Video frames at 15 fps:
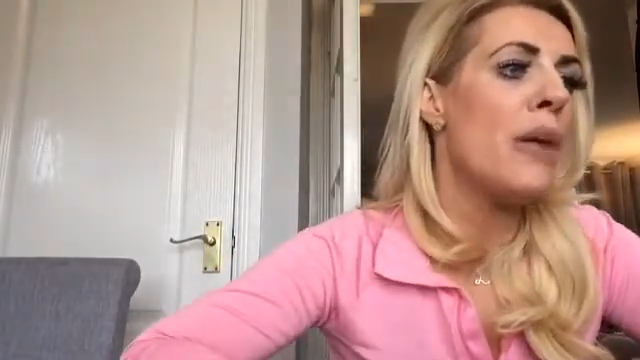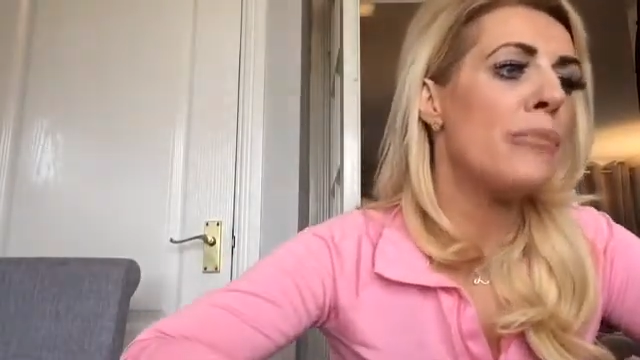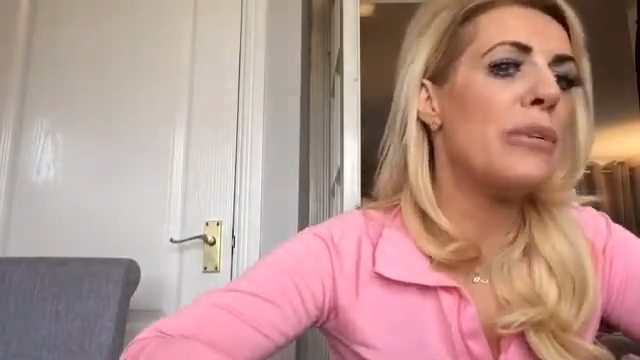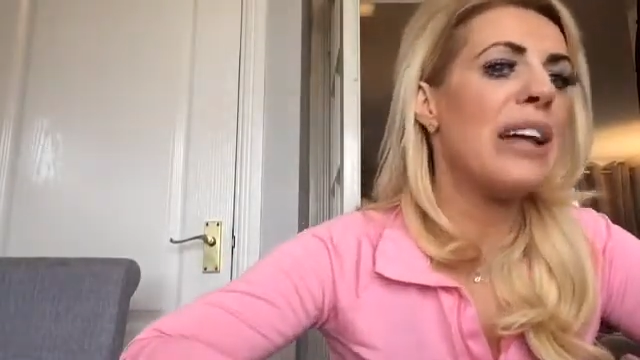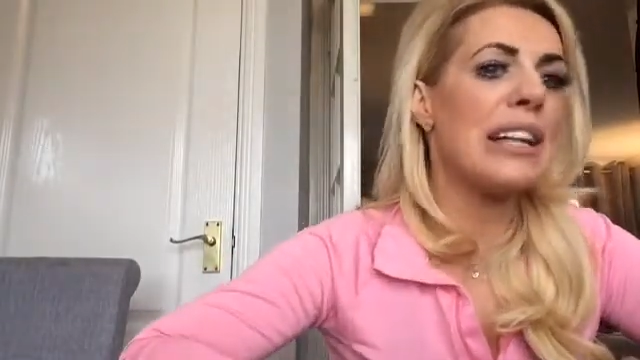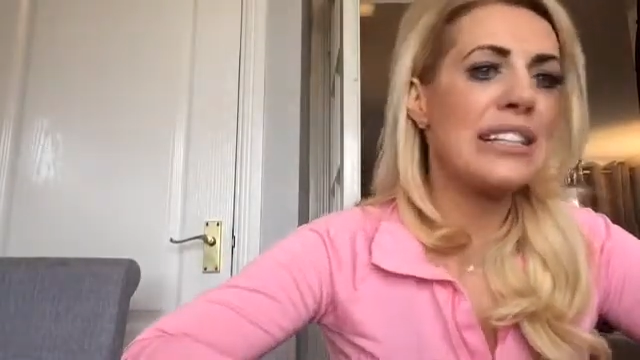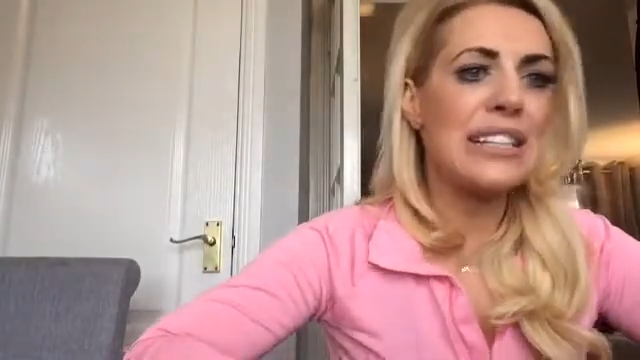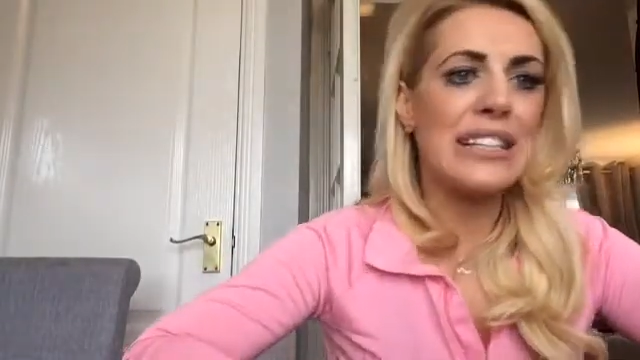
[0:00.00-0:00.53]
but
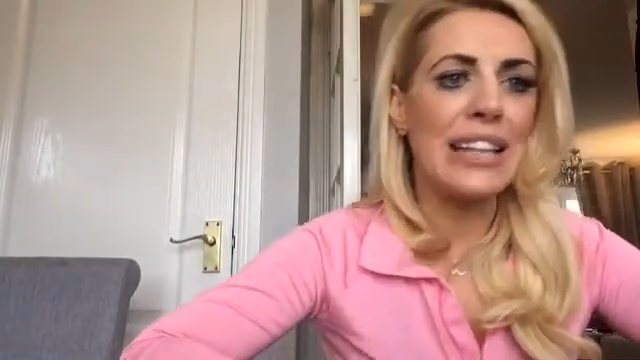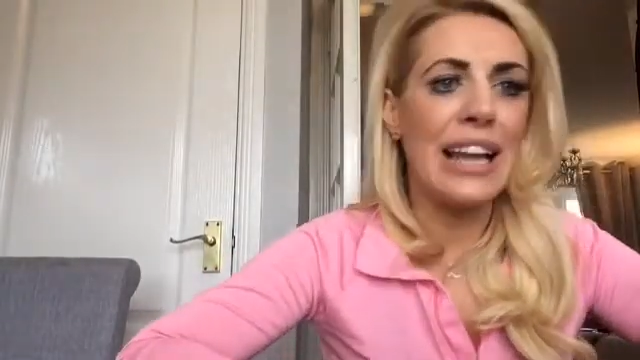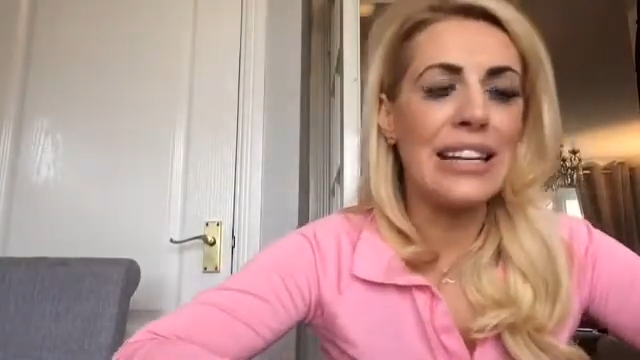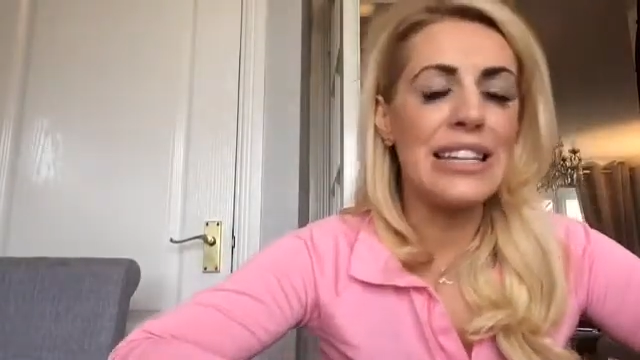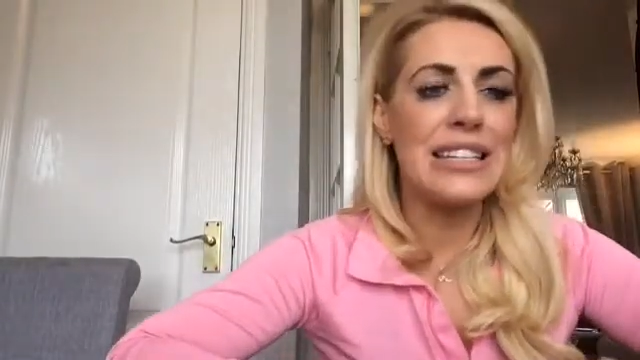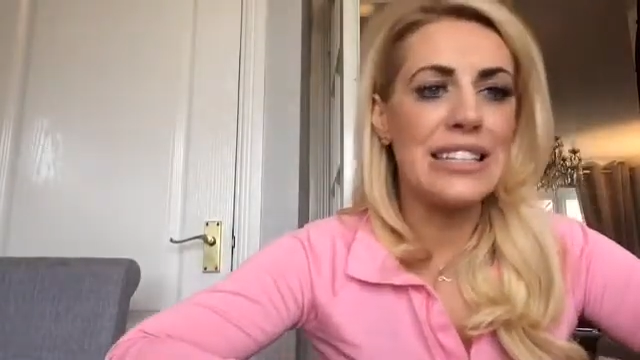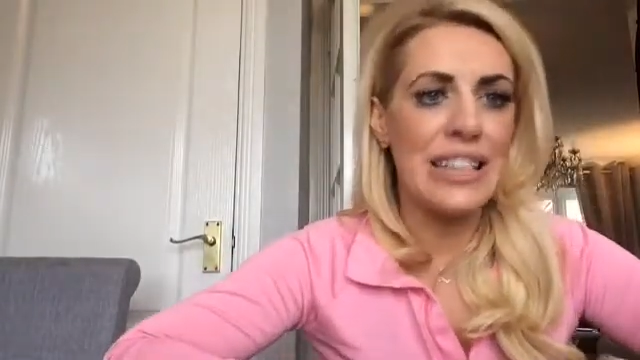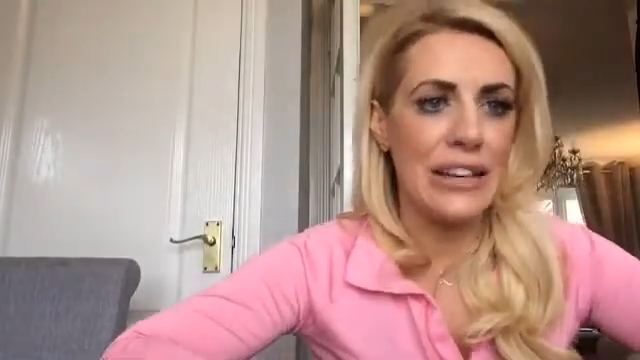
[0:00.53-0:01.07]
he had a
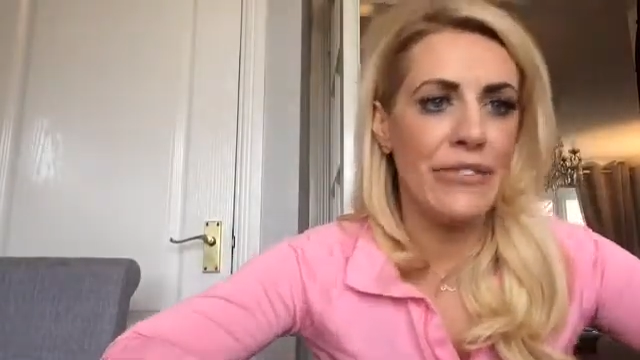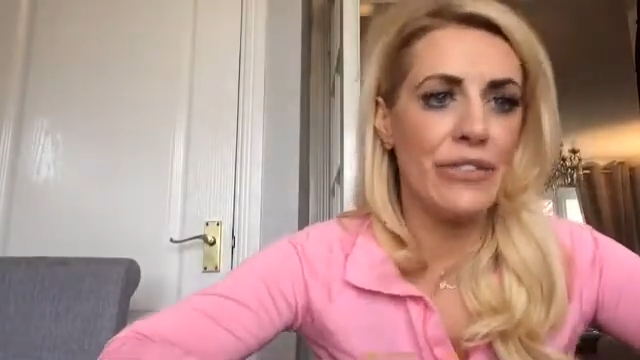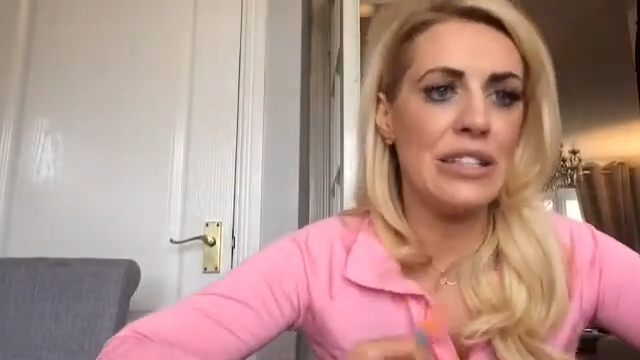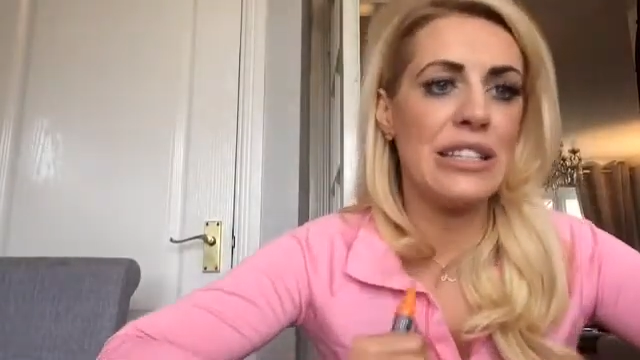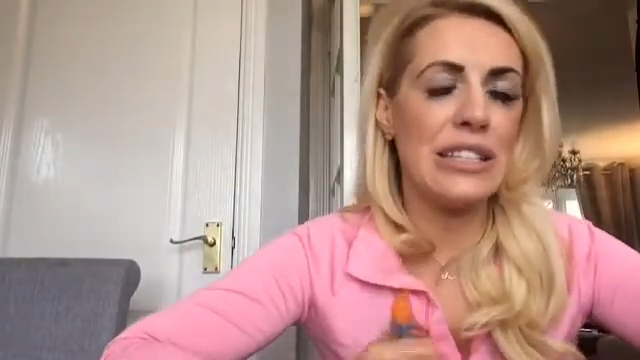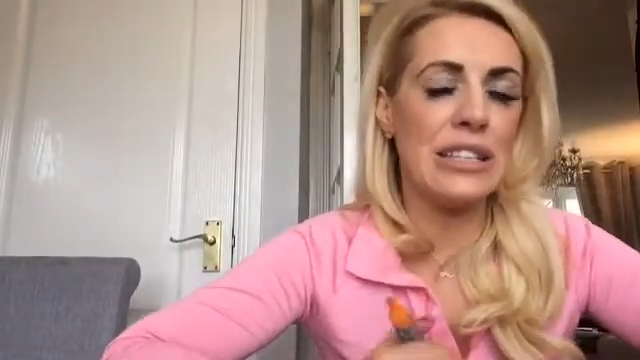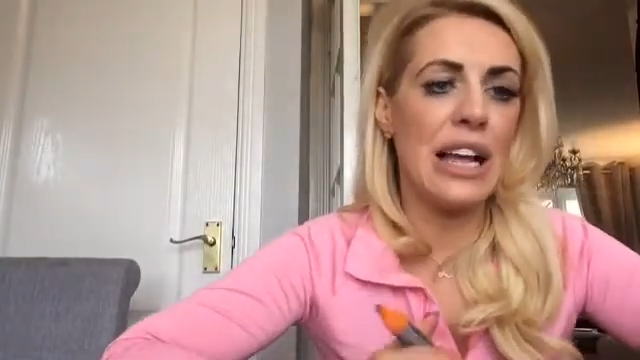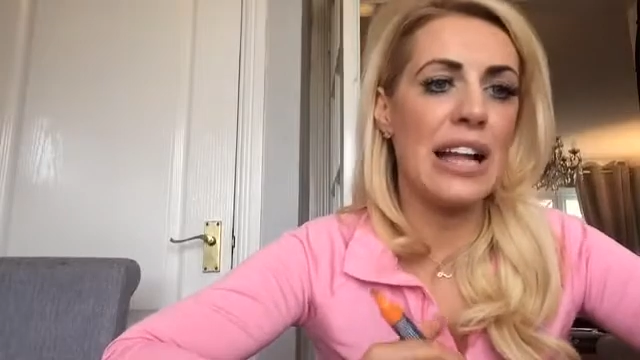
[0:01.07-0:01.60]
slightly
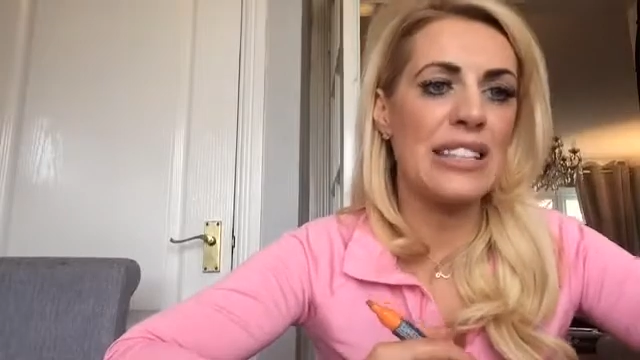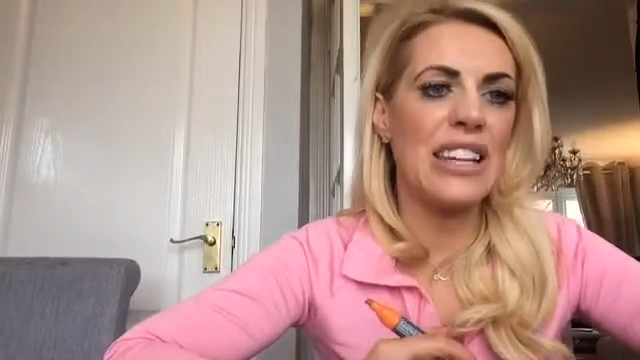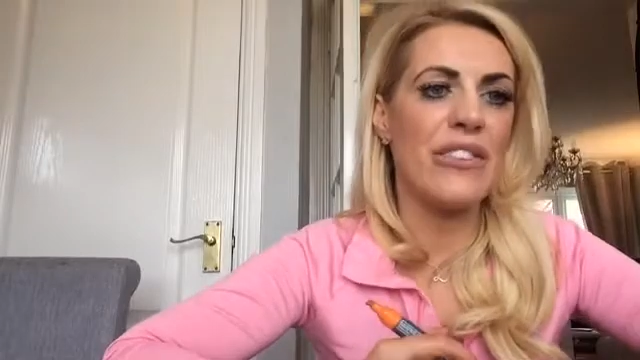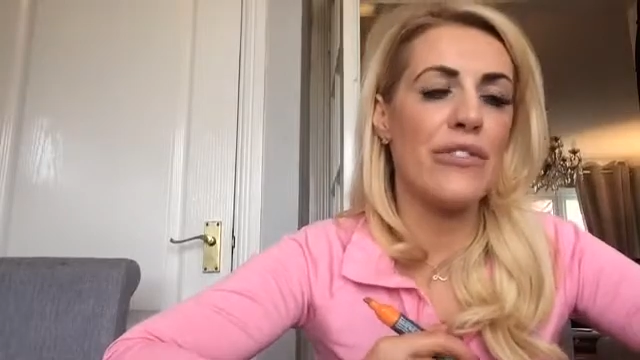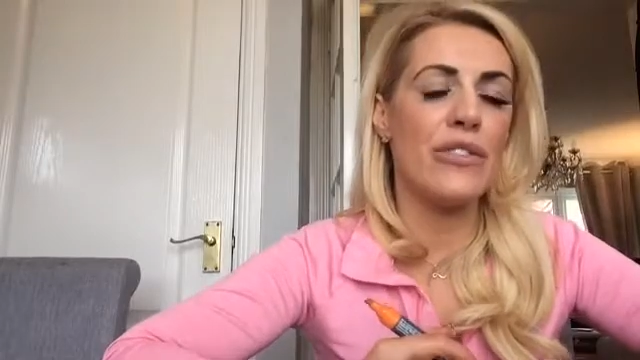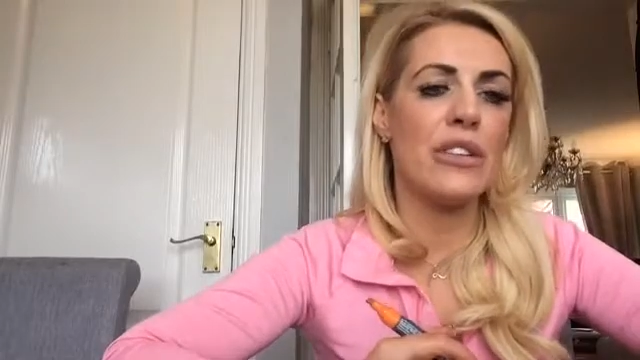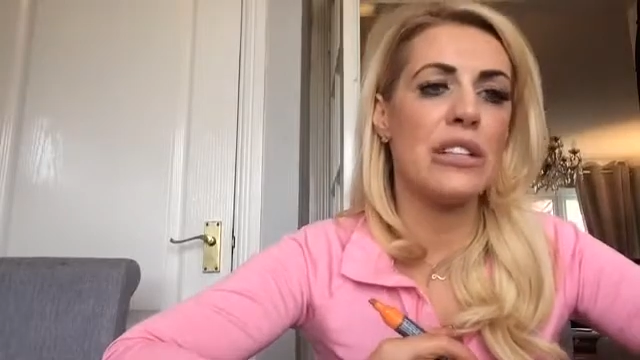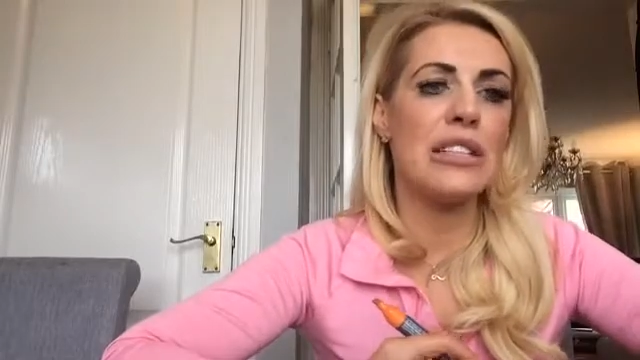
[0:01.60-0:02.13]
different
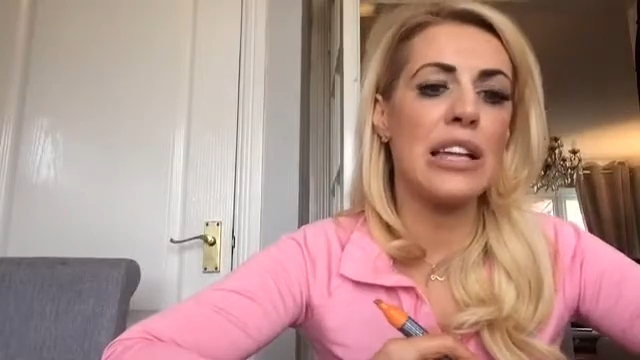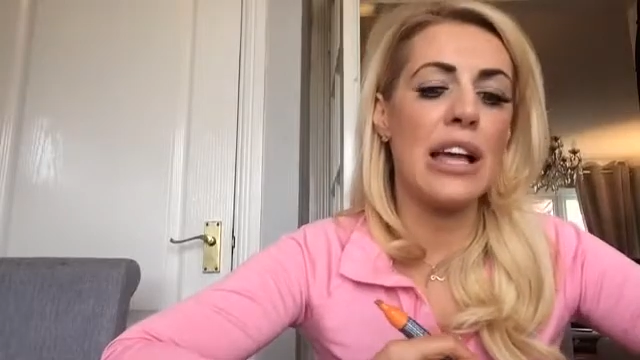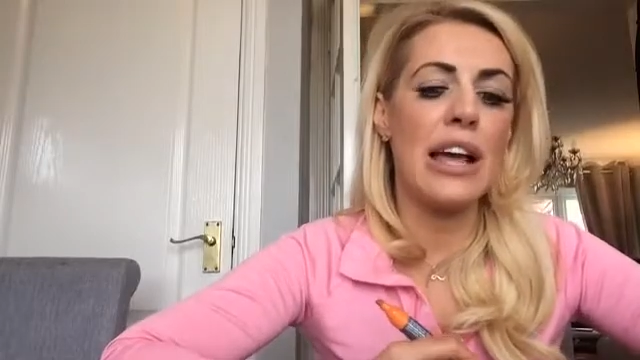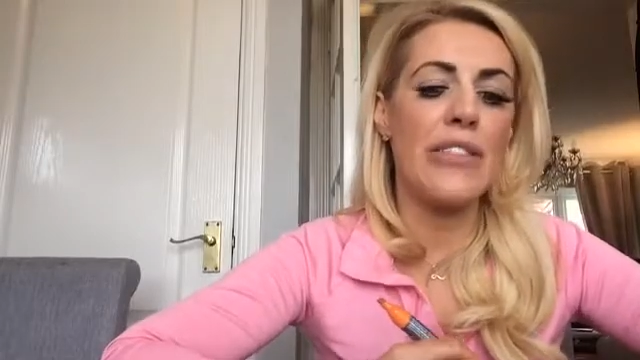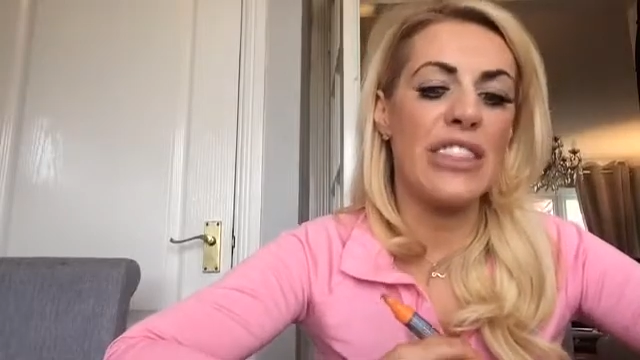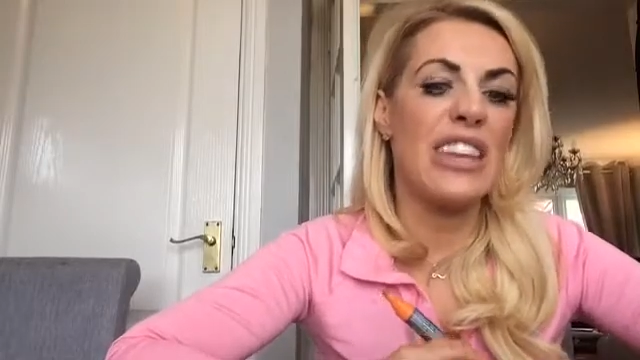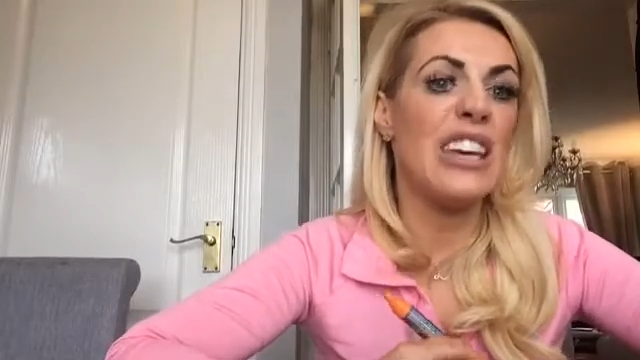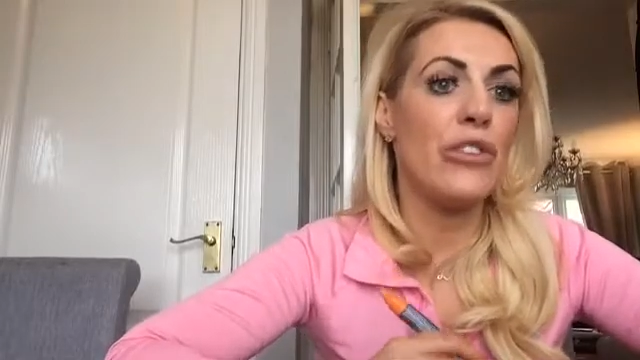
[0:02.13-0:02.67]

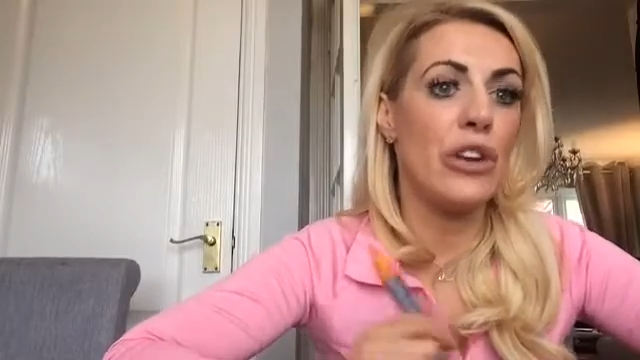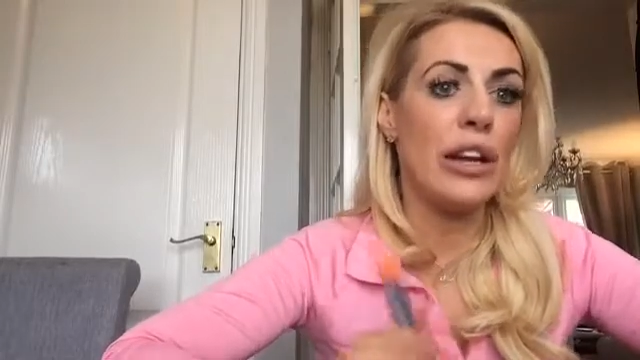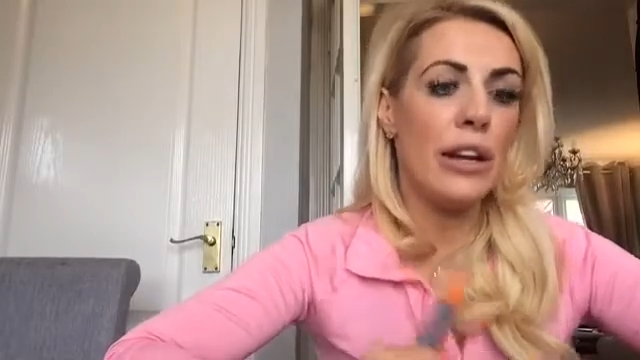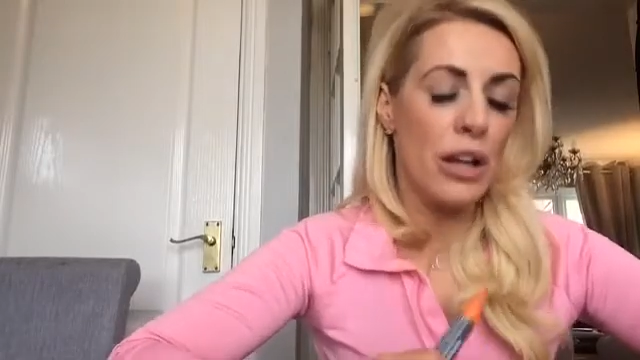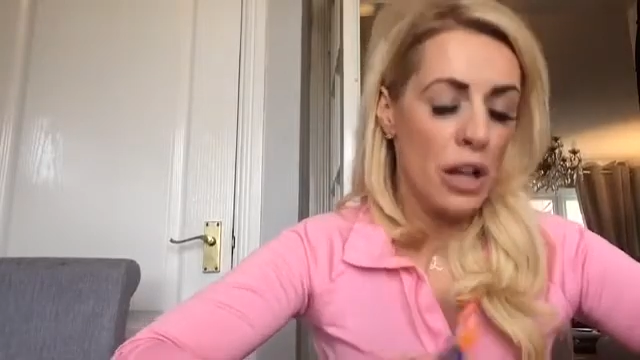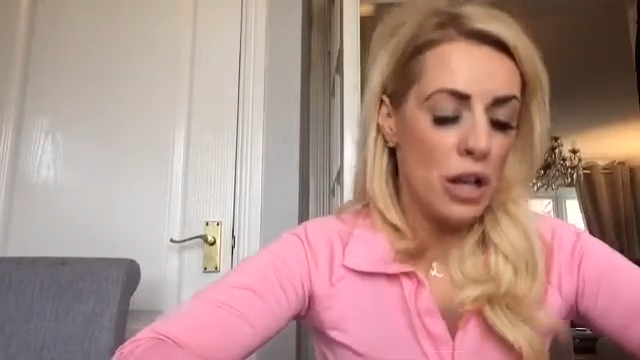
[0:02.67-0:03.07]
theory.